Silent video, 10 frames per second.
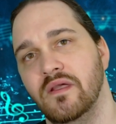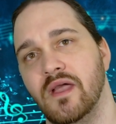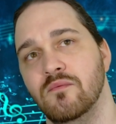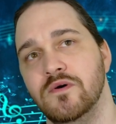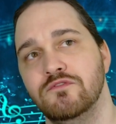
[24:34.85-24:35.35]

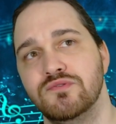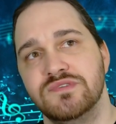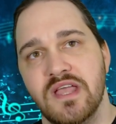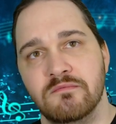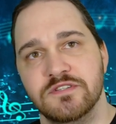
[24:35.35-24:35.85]
yeah wolves
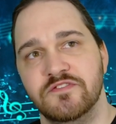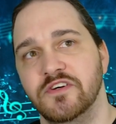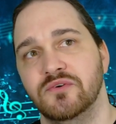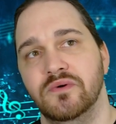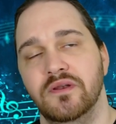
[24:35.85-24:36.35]
was the
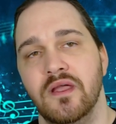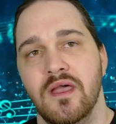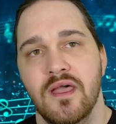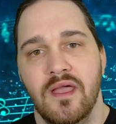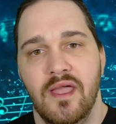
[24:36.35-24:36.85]
atmospheric one
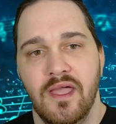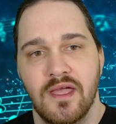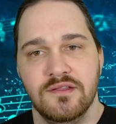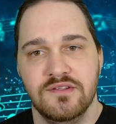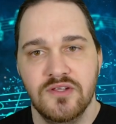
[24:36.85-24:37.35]

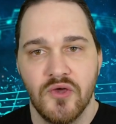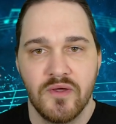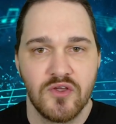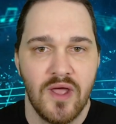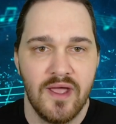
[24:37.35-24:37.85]
and you know I,